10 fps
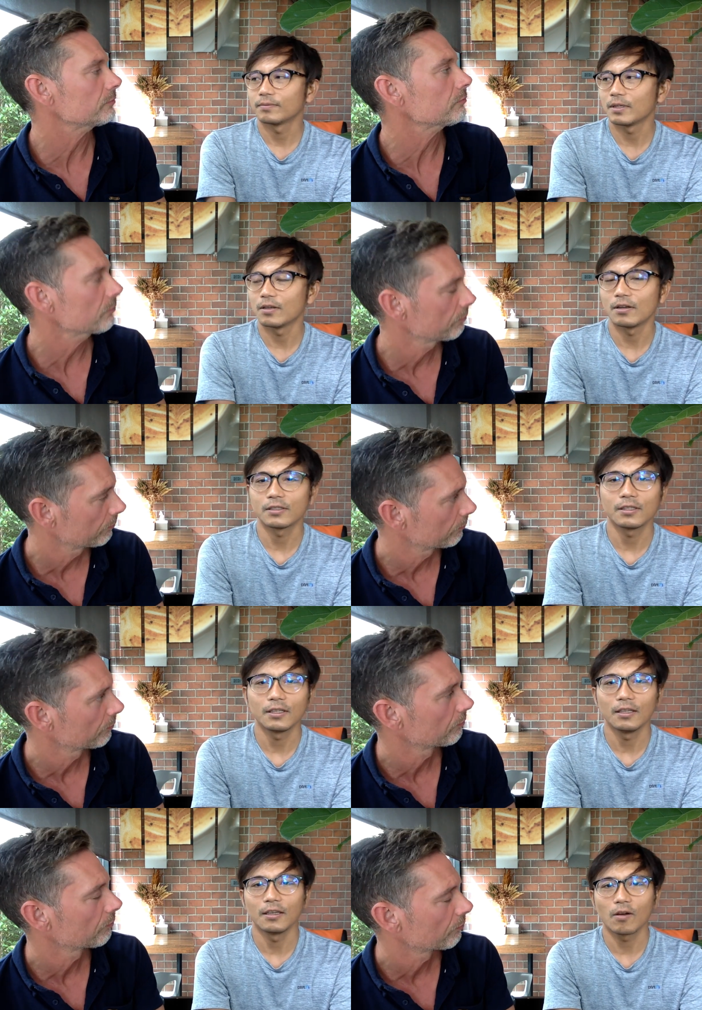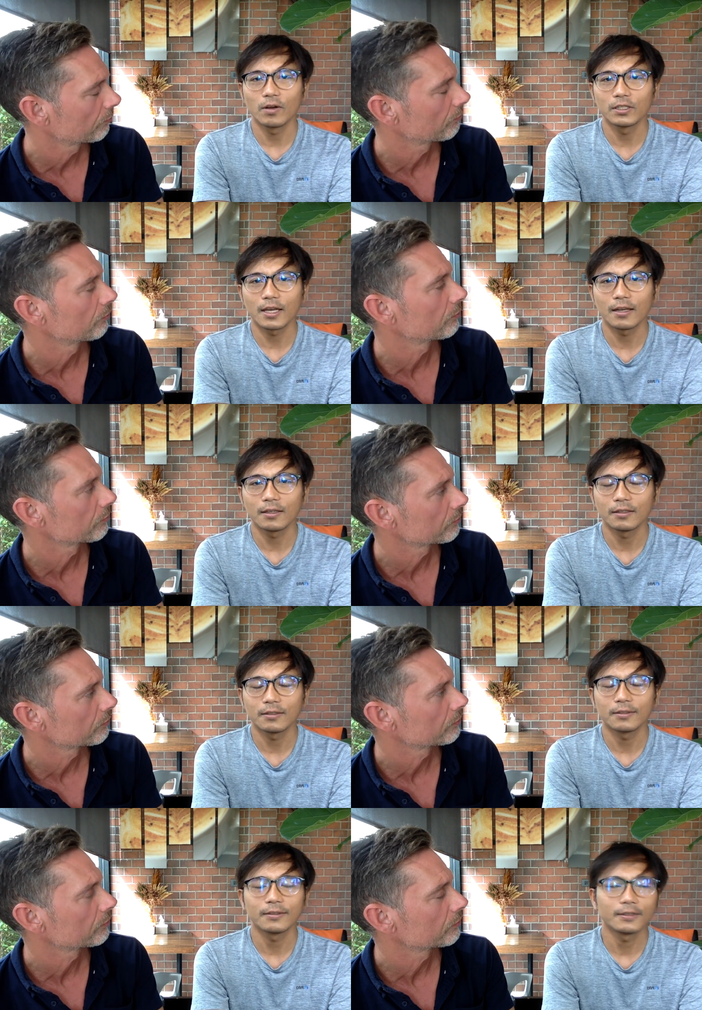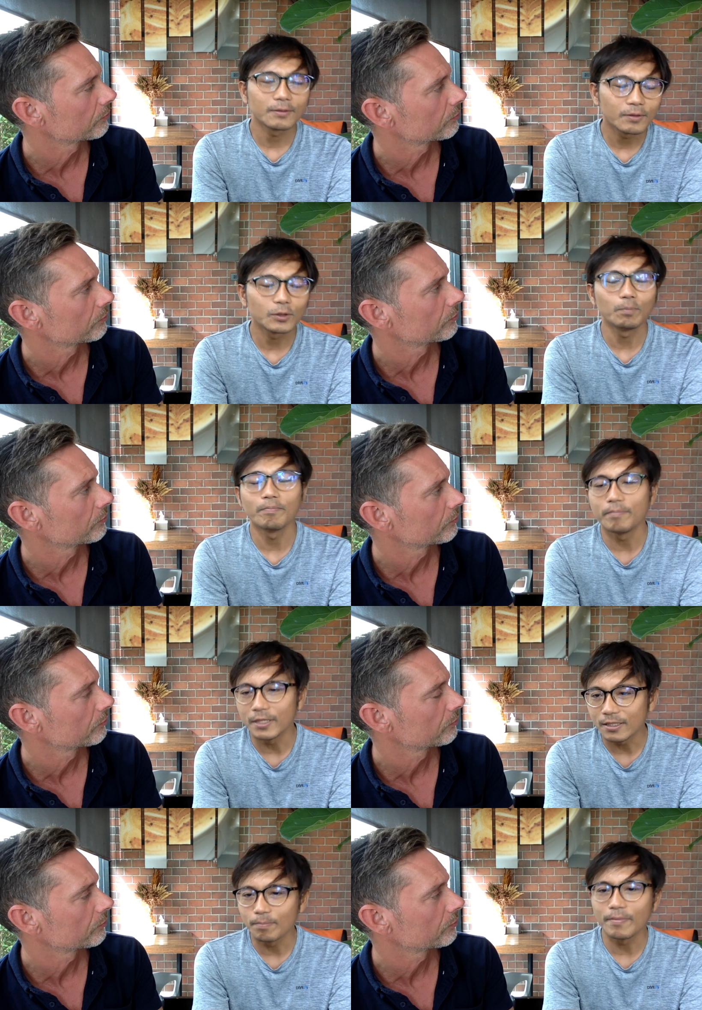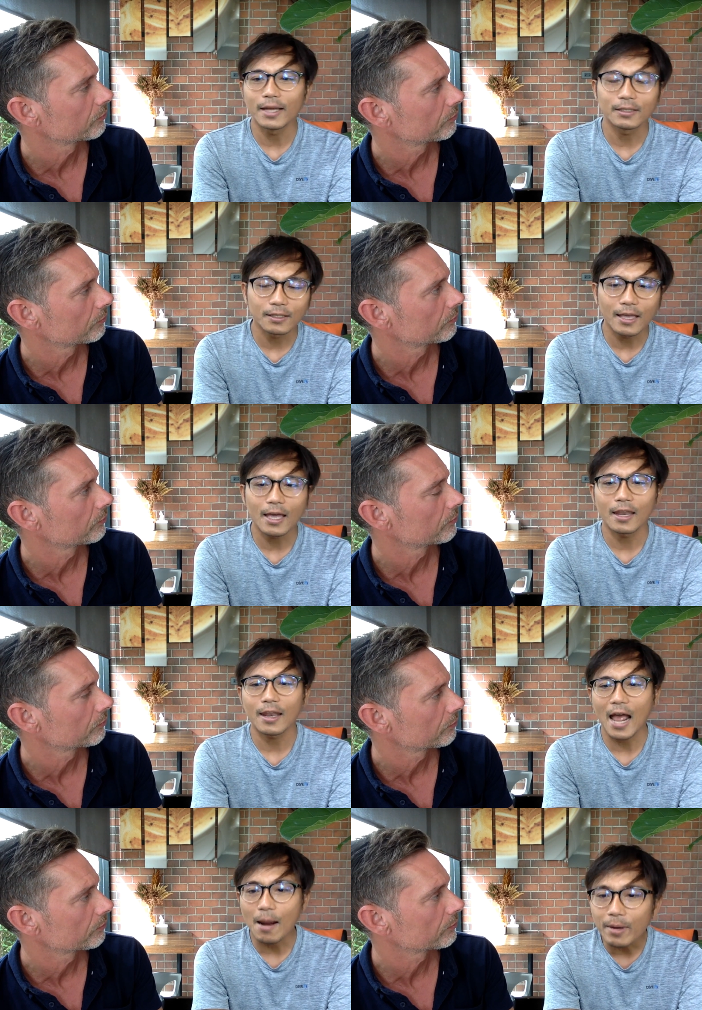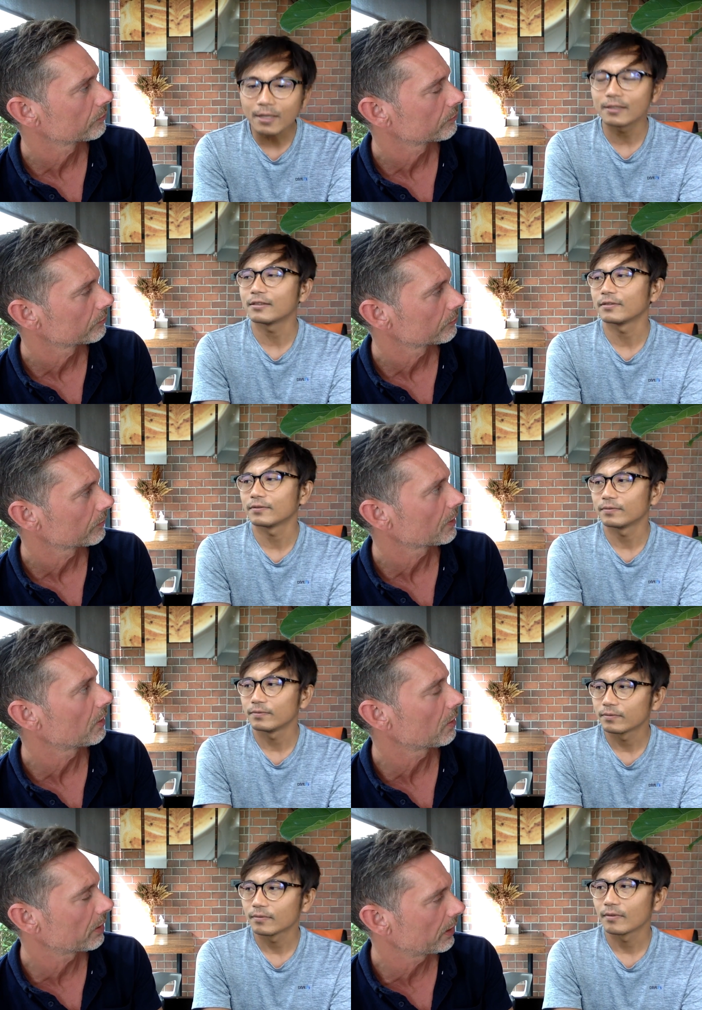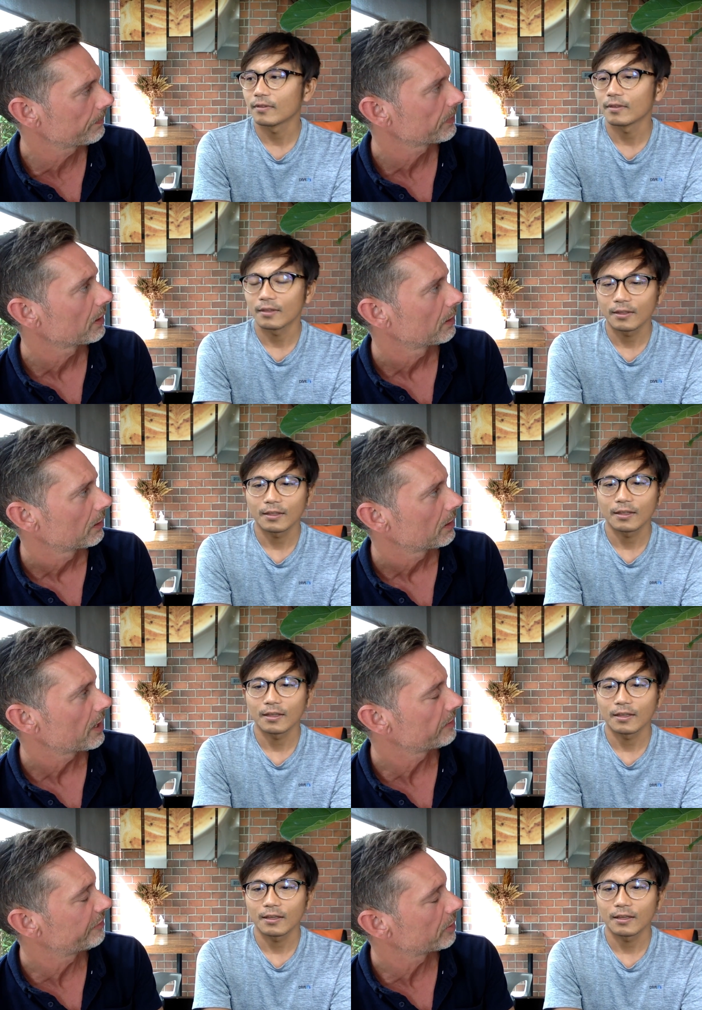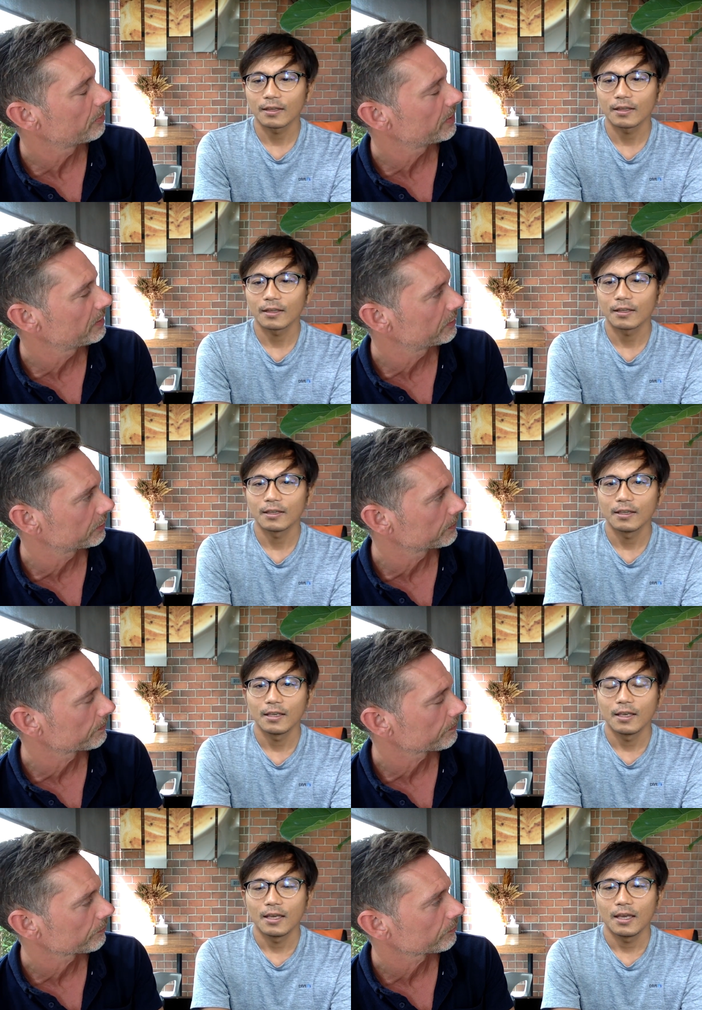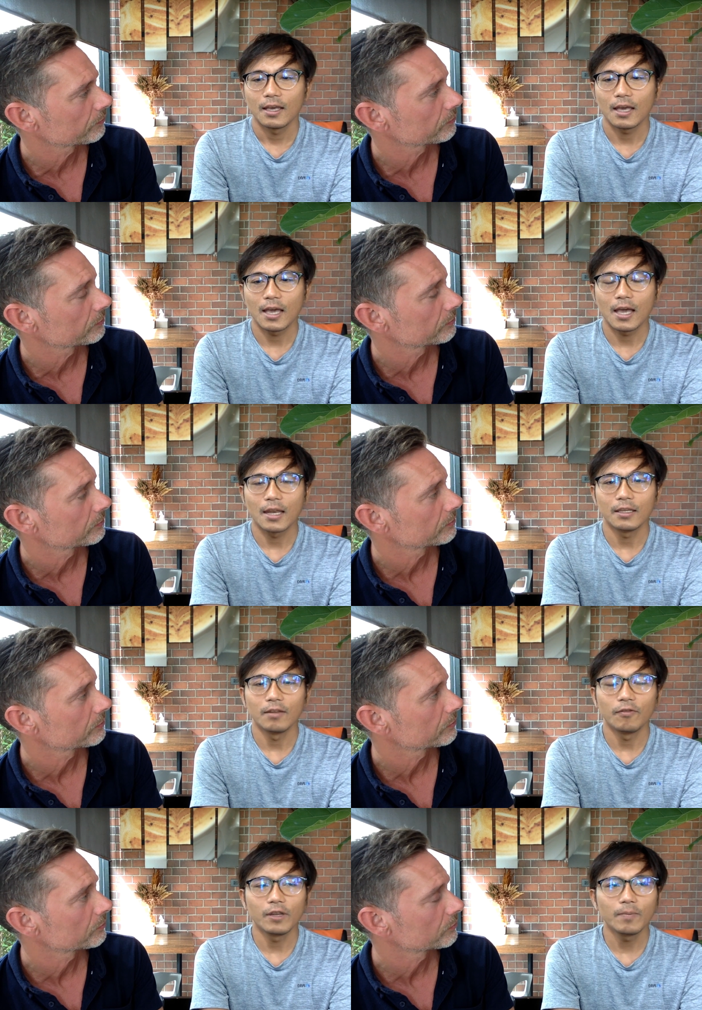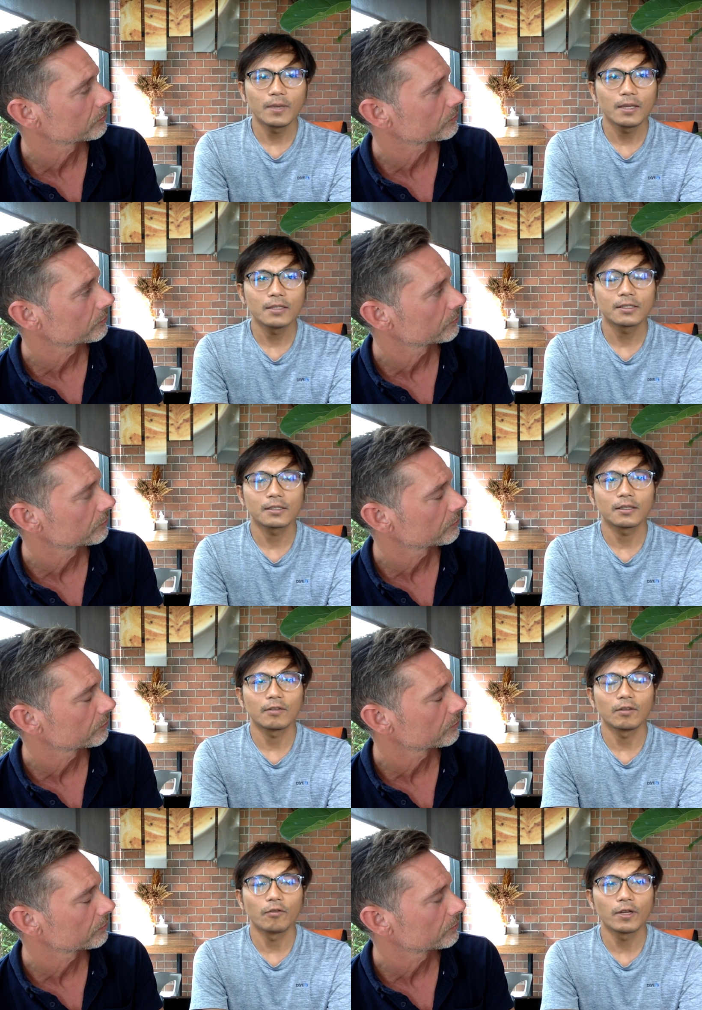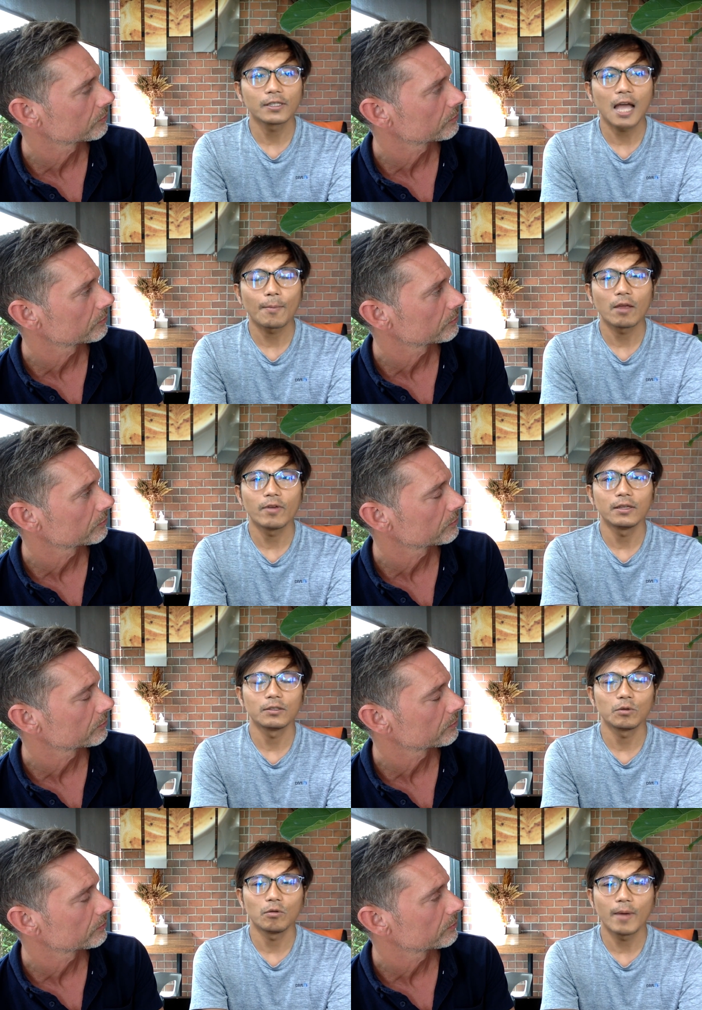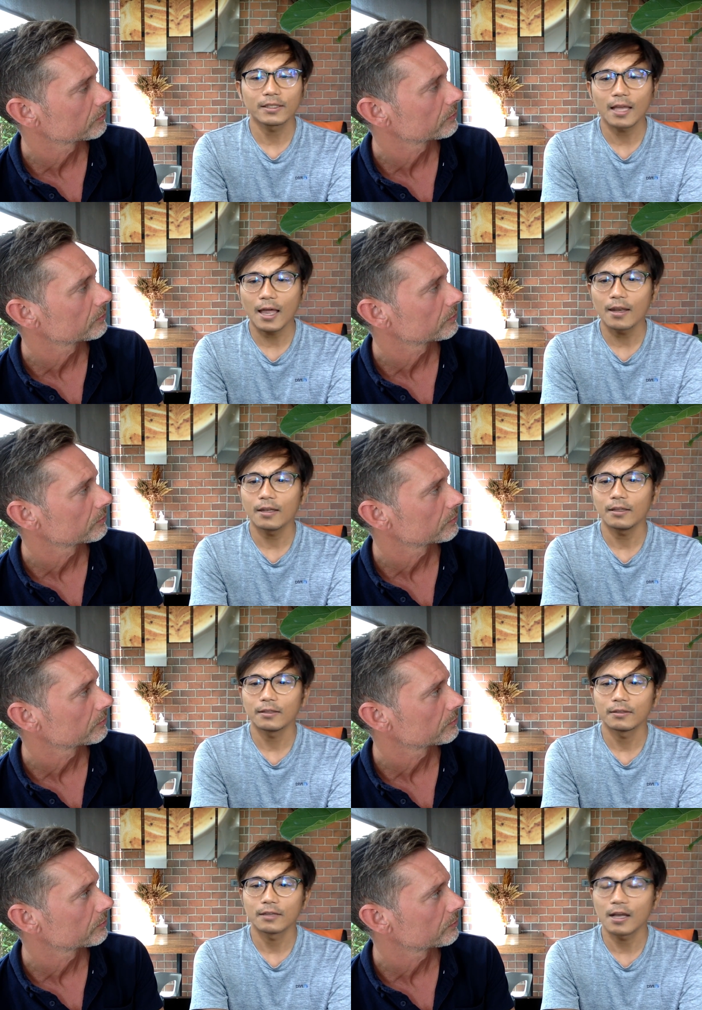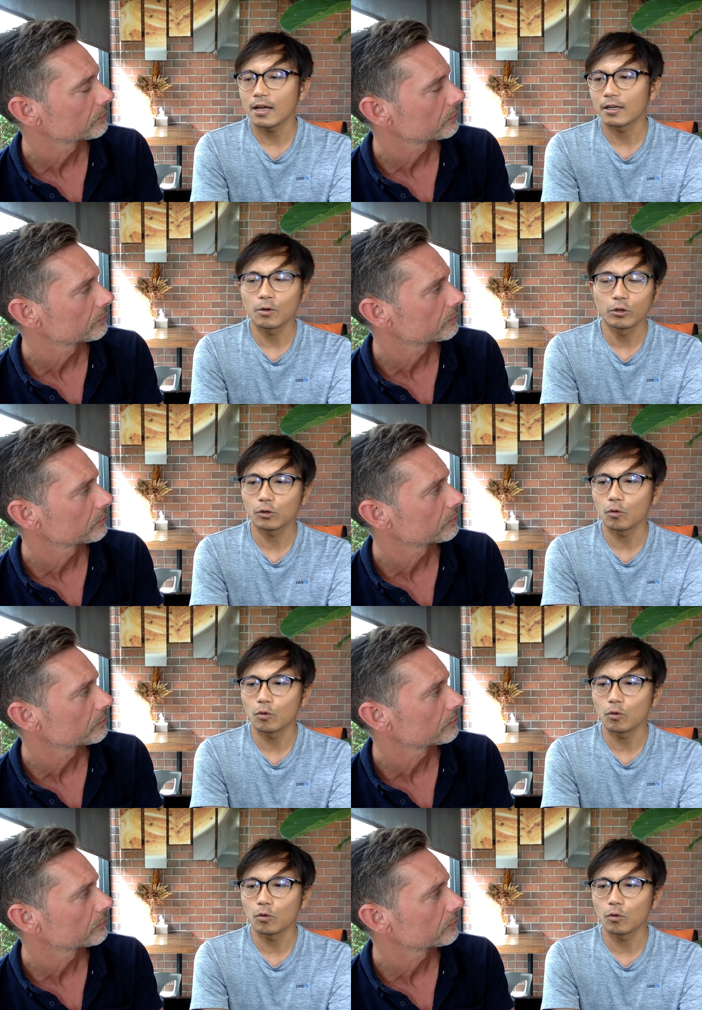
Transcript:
Speaker 1: because the condition is better than Ahmed. Okay.
Speaker 2: And in Philippines?
Speaker 1: And in Philippines, the first time I went to Mactan, good